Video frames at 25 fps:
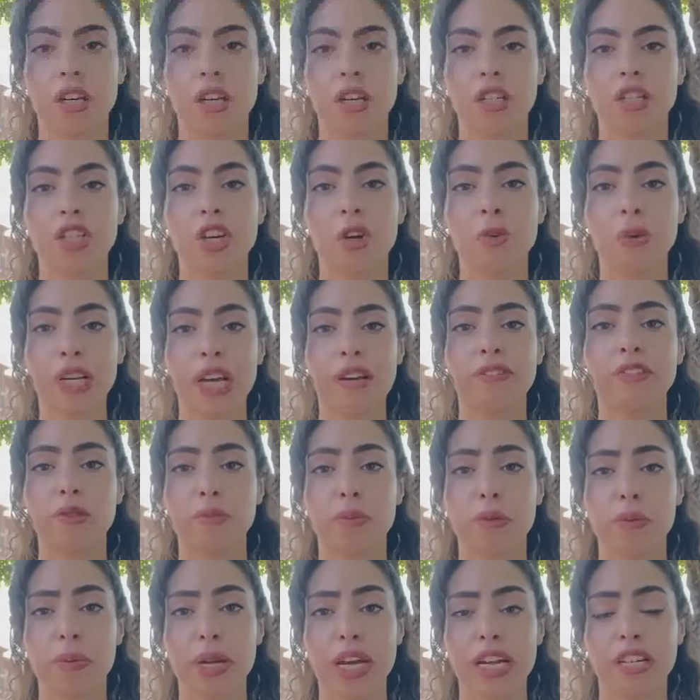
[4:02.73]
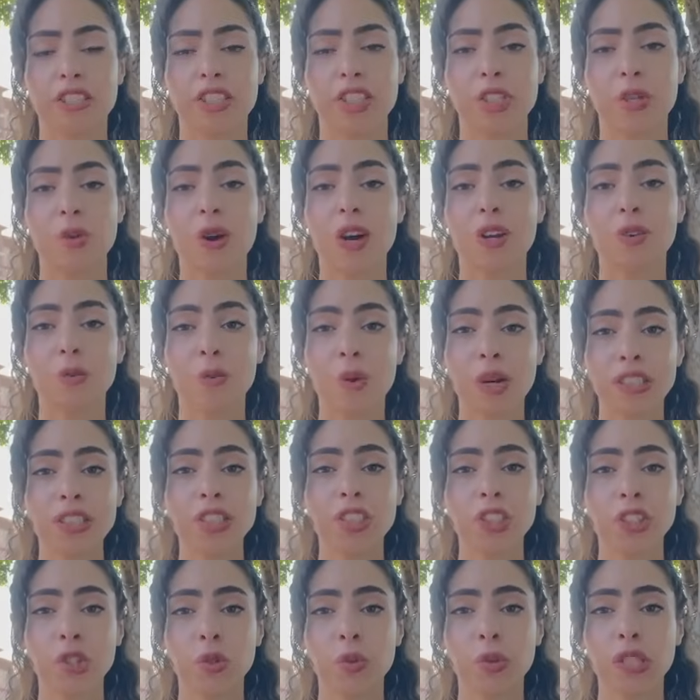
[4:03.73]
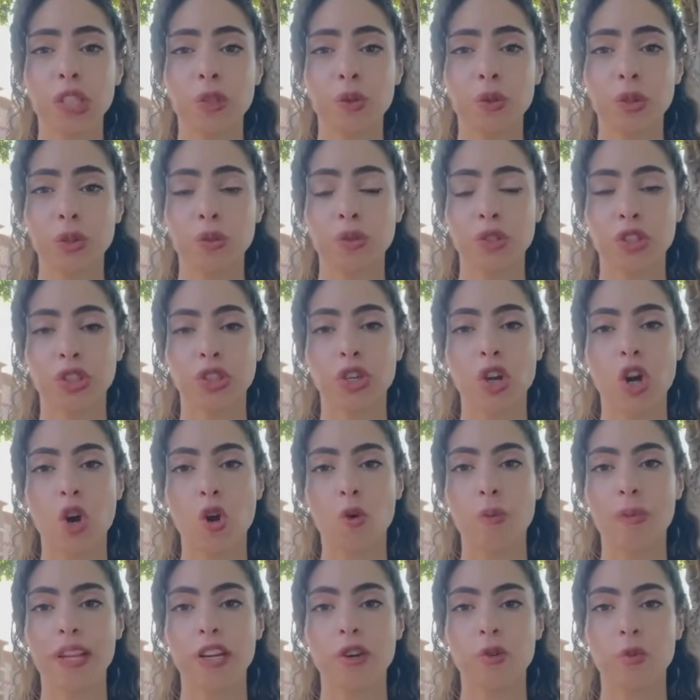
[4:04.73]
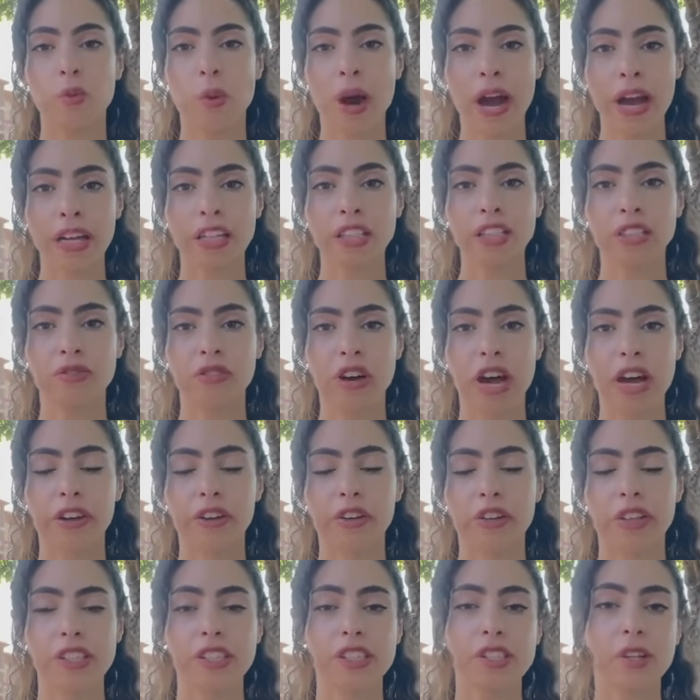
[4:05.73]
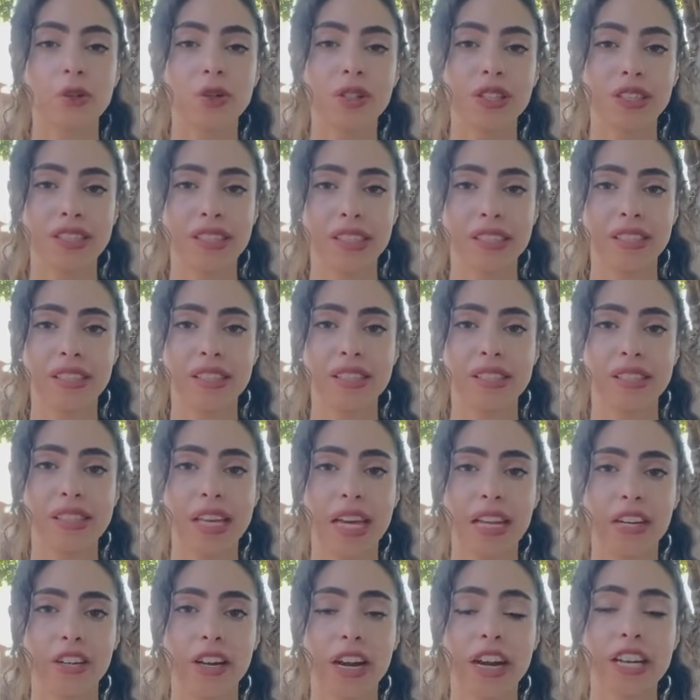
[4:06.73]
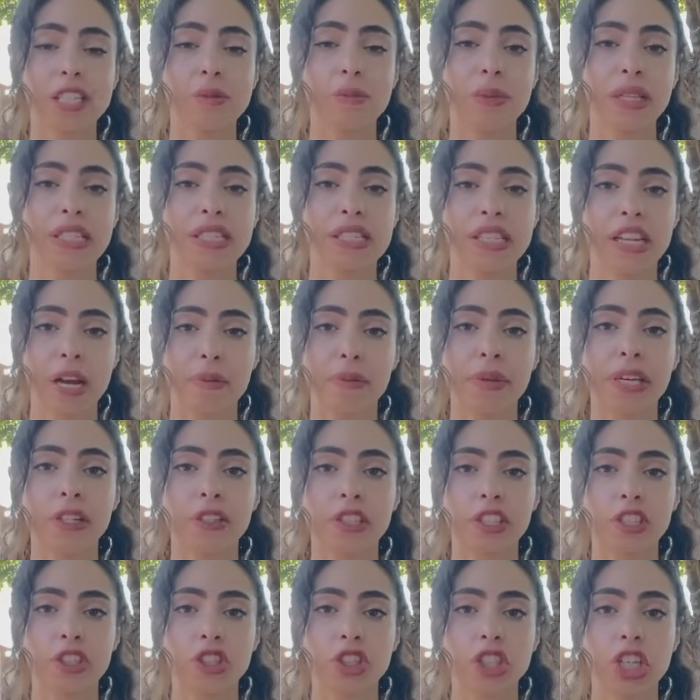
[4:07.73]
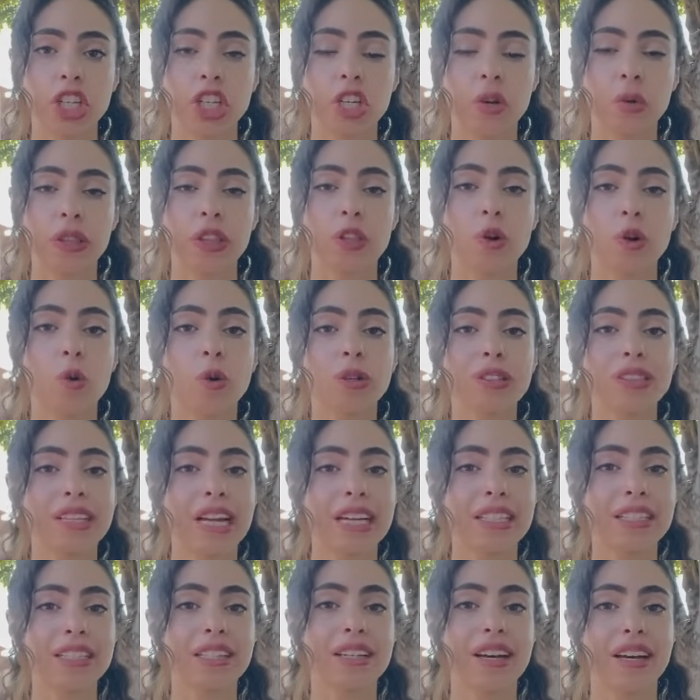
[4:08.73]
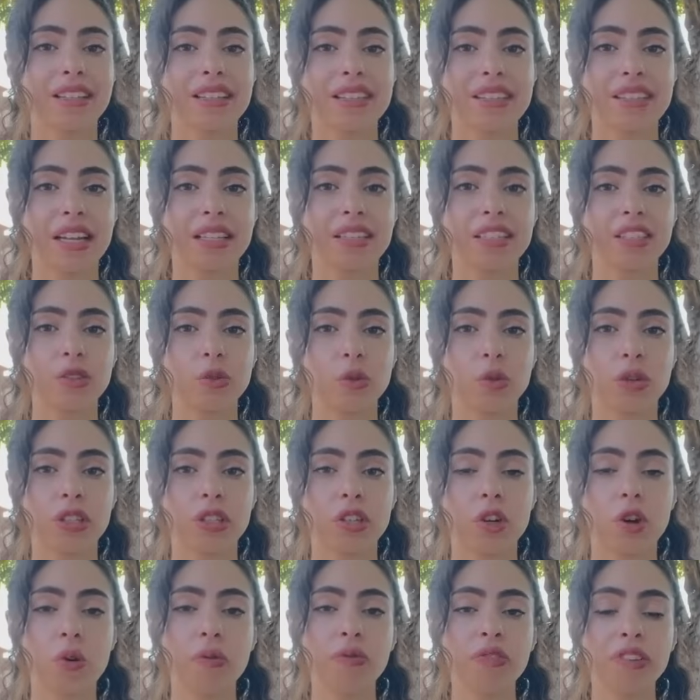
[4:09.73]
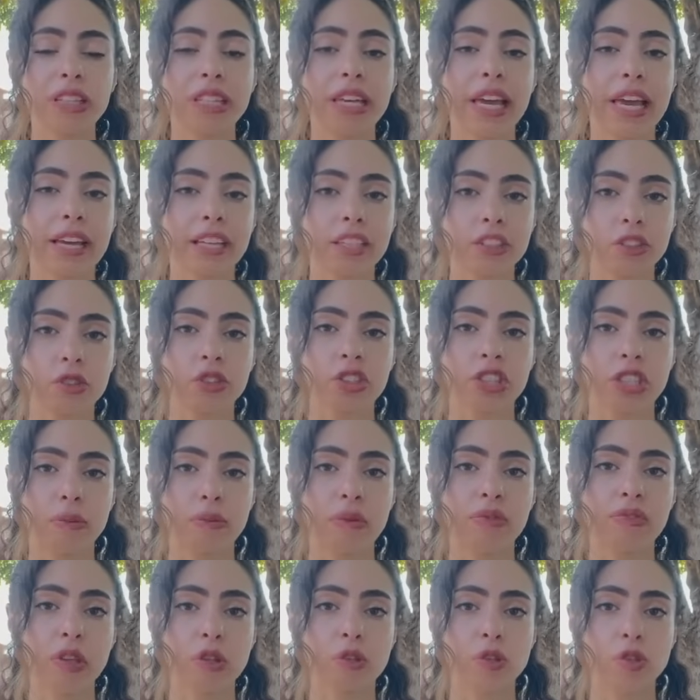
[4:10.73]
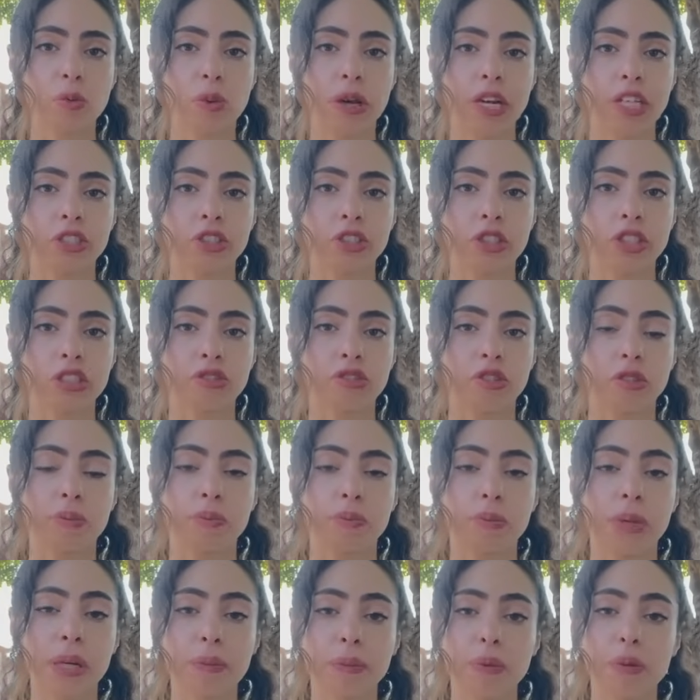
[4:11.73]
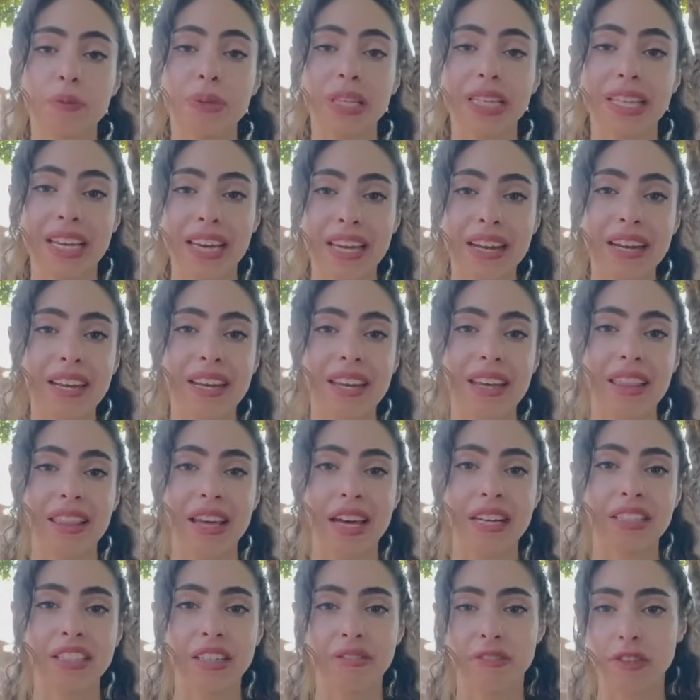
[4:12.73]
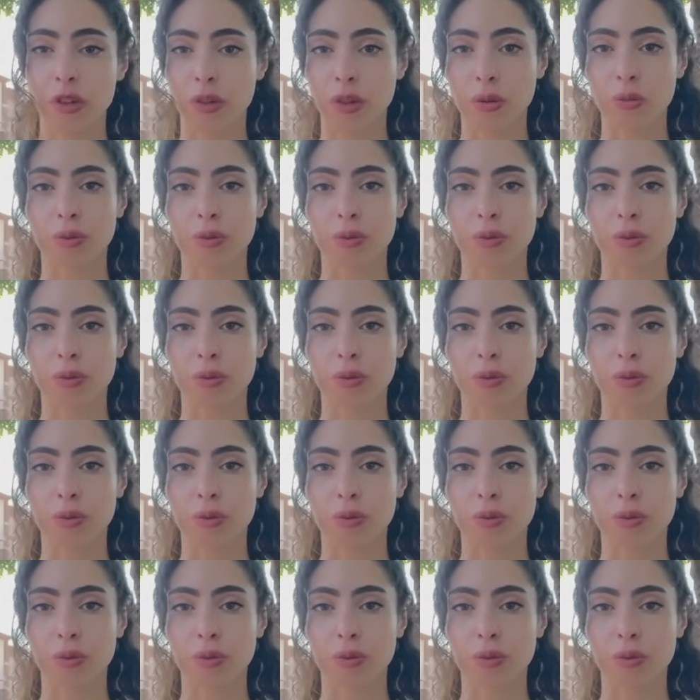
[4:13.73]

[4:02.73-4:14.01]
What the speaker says: No one ever prepares you on what to do when you lose your home in a wildfire. This local assistance center has been set up here in Chico at the old 99-cent store to hopefully answer some of those questions for people beginning that difficult